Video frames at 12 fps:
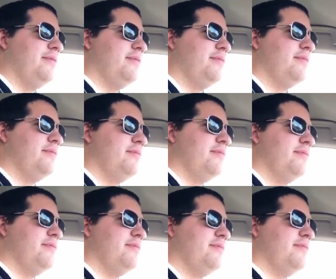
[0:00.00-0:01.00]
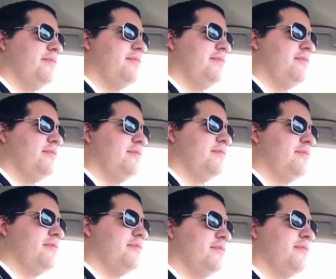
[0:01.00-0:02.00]
I will punch you.
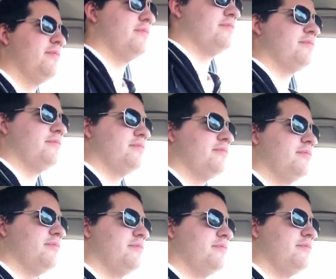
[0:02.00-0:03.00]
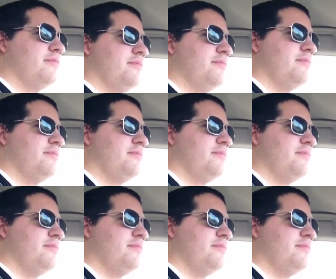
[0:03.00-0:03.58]
Indo D.